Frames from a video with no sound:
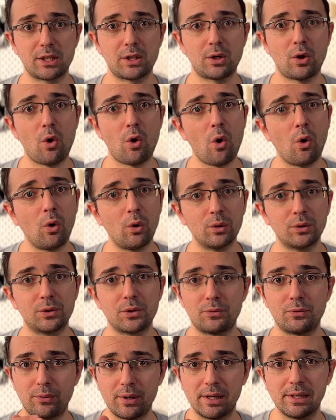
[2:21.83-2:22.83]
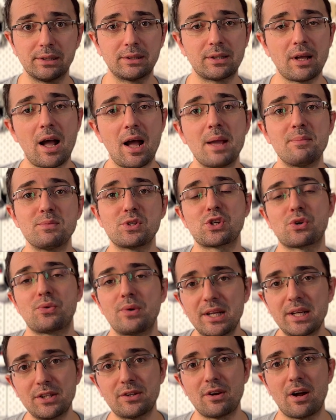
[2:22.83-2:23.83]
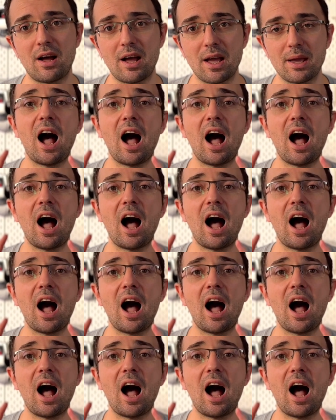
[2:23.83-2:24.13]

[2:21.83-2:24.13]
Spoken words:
called Real-Time Screen Time.